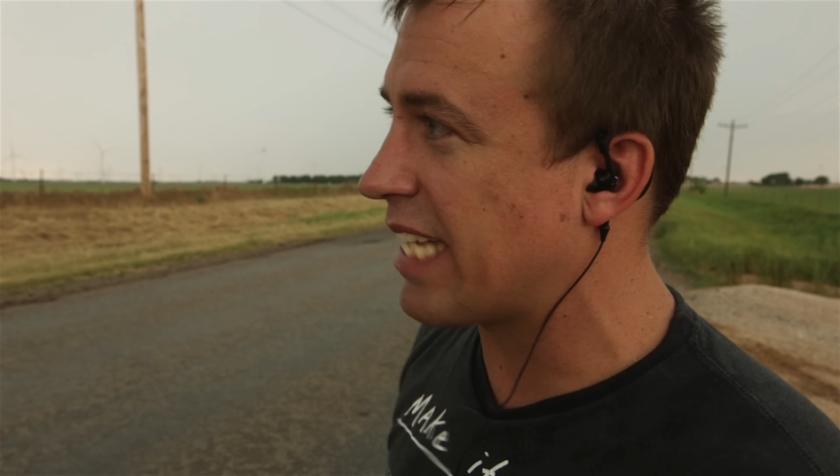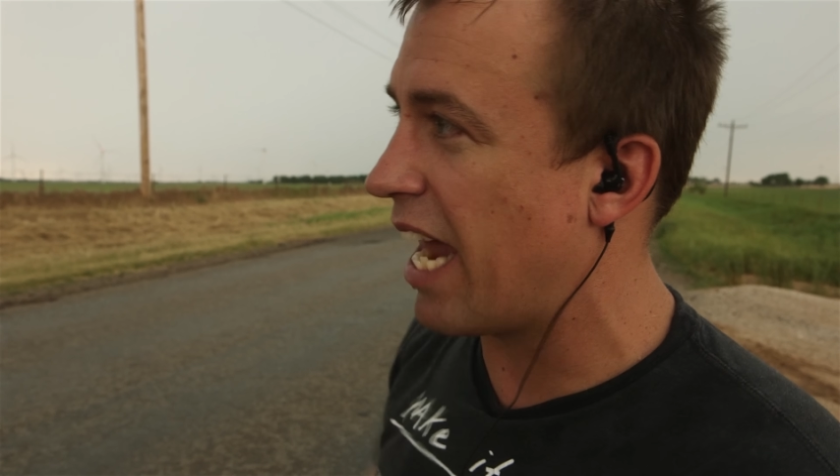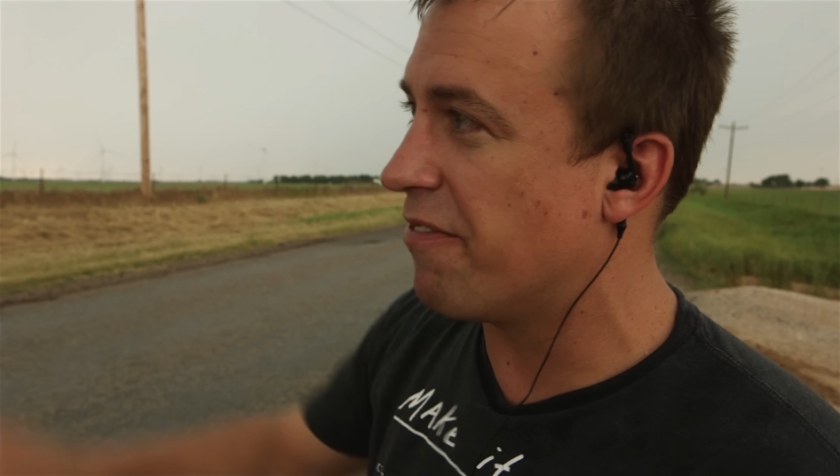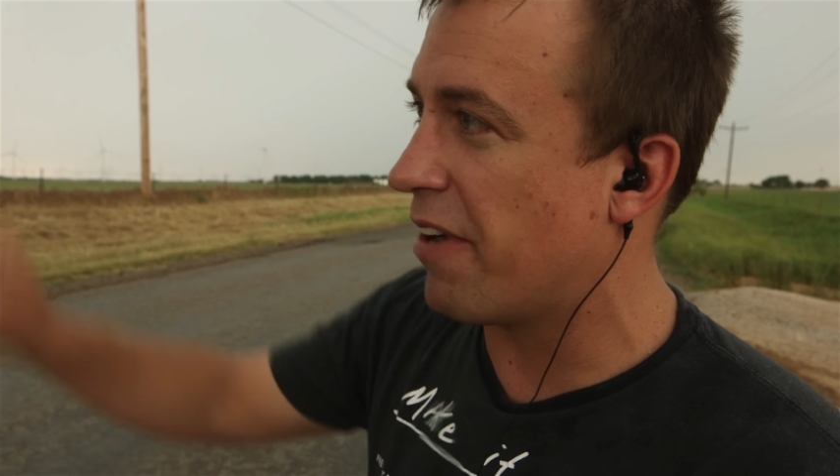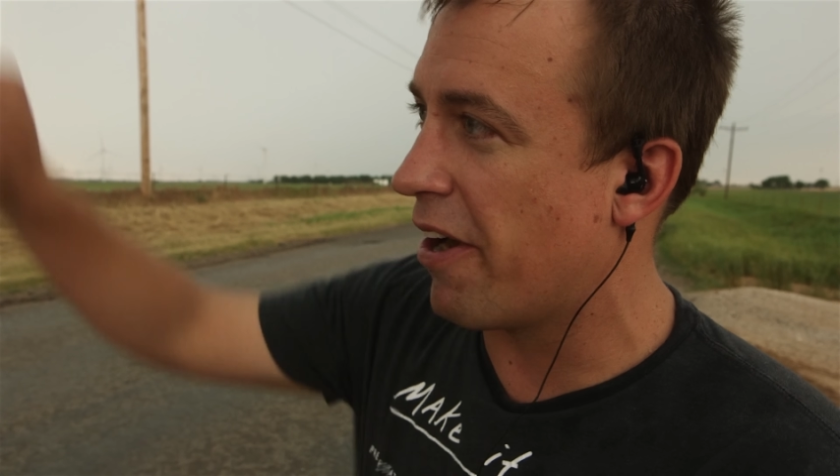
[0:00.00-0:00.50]
It's
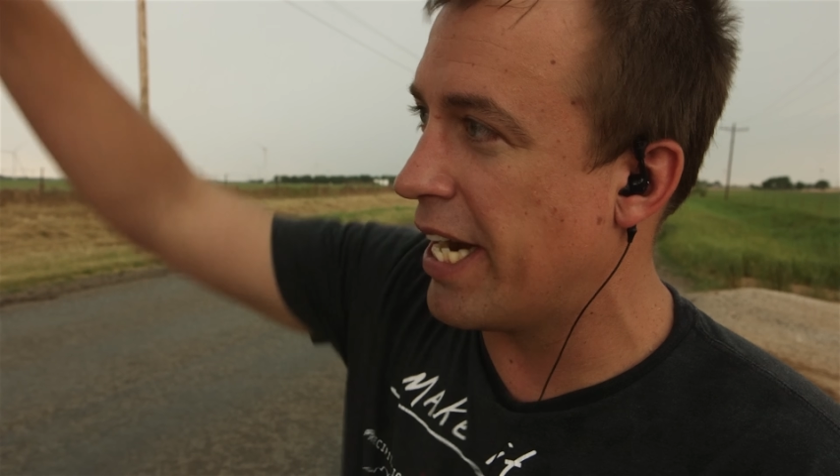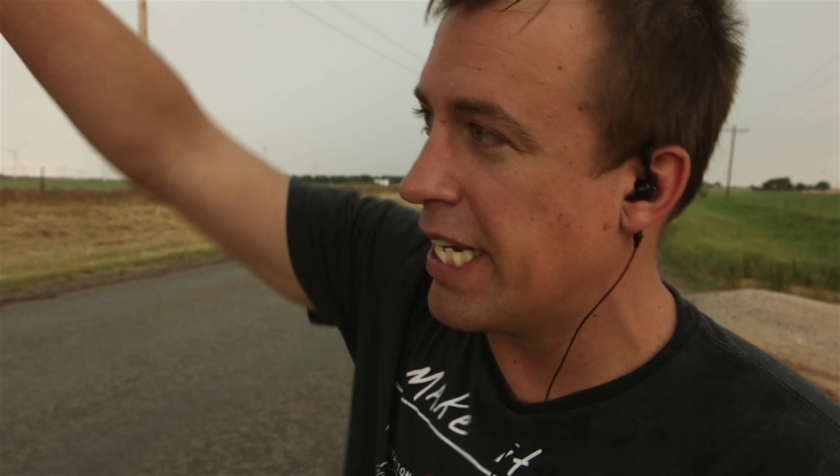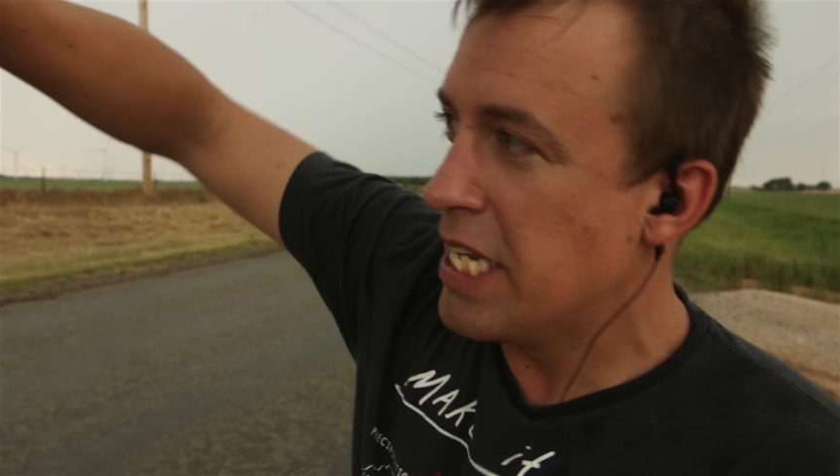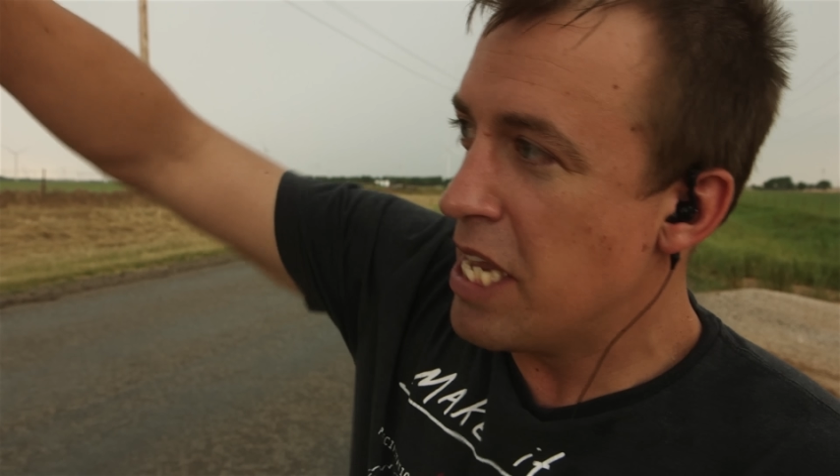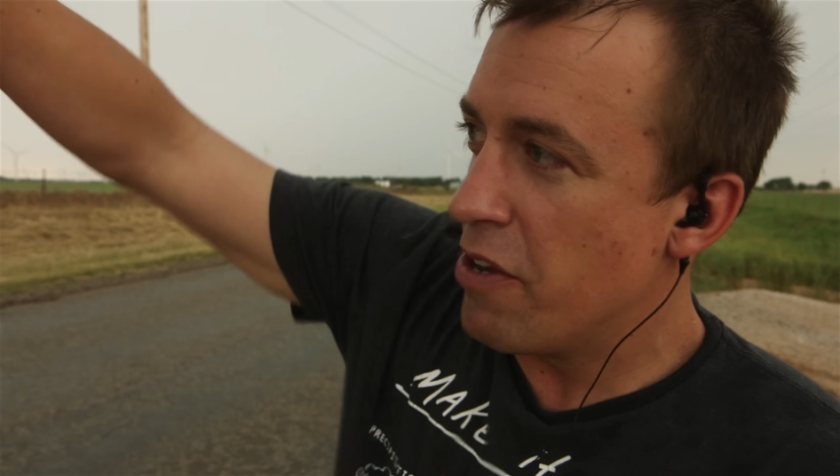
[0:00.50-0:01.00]
got a
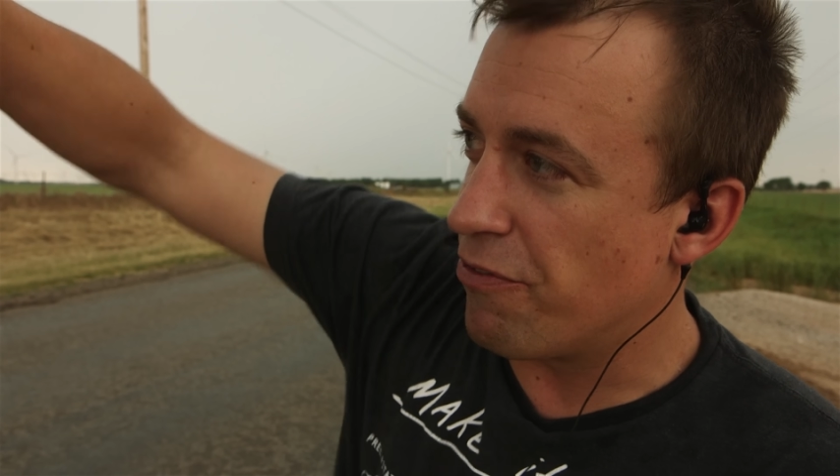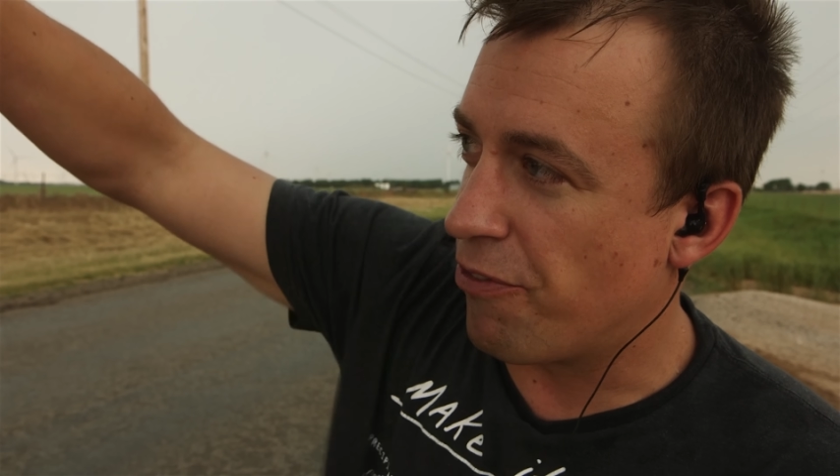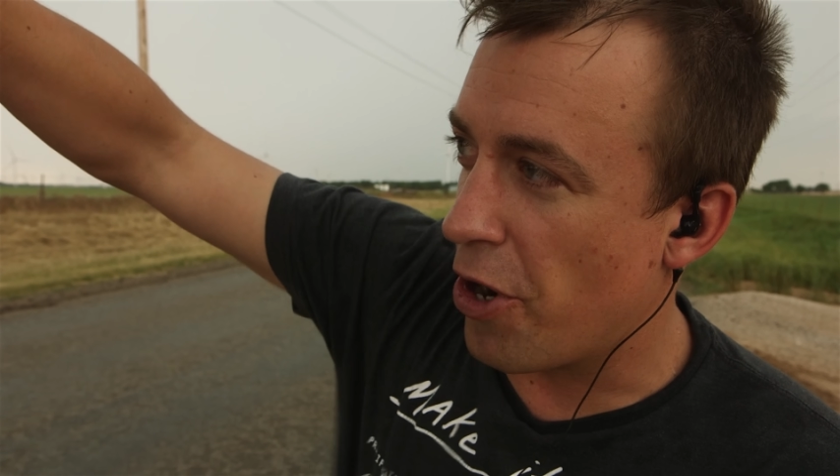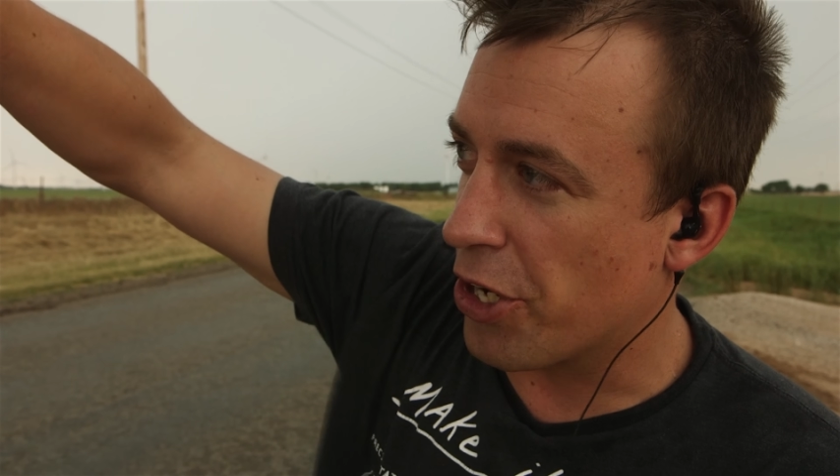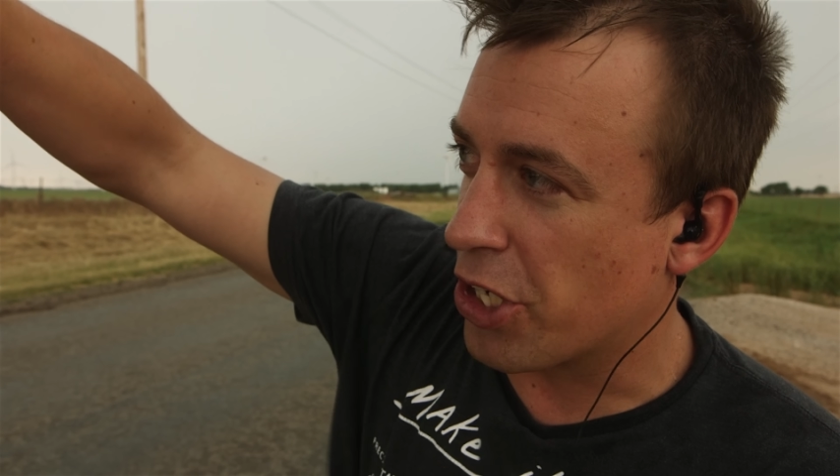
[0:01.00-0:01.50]
very
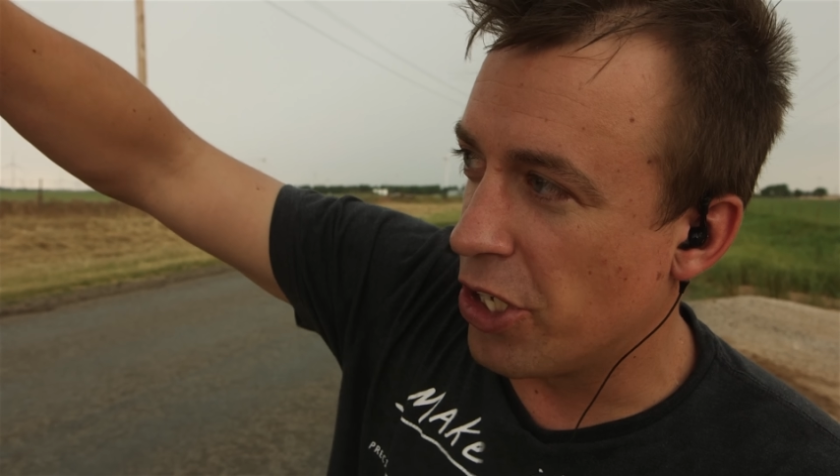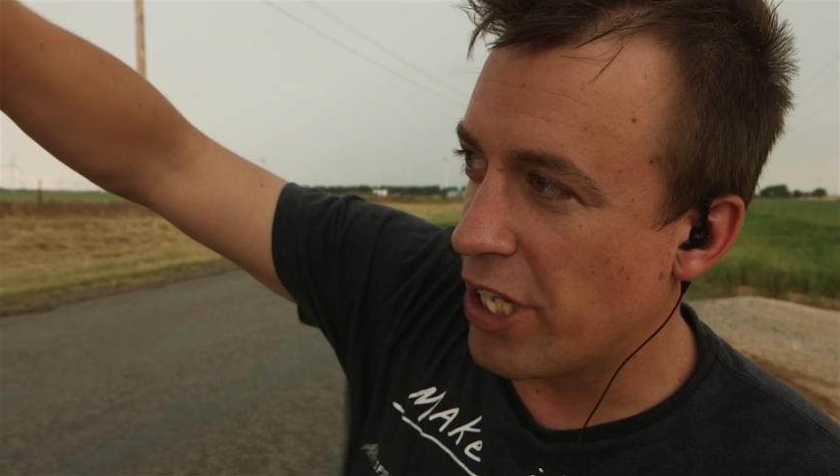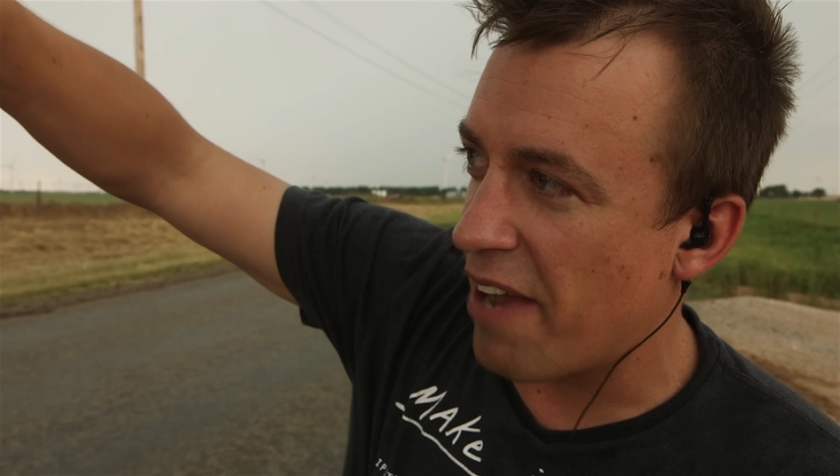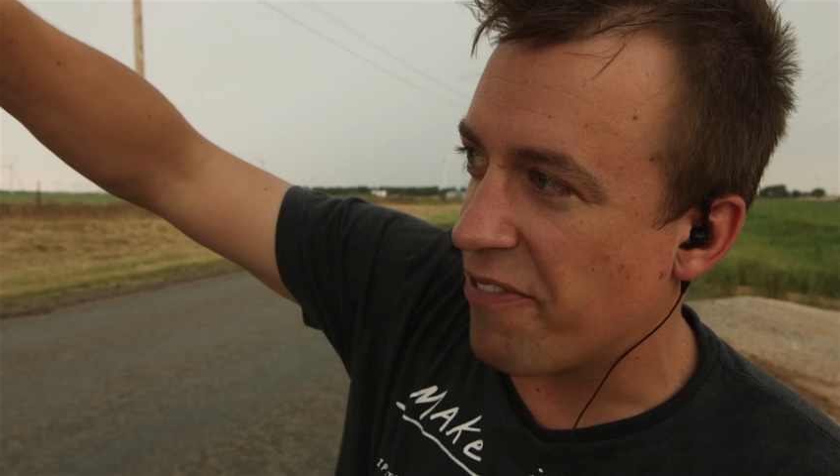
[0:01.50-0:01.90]
vertical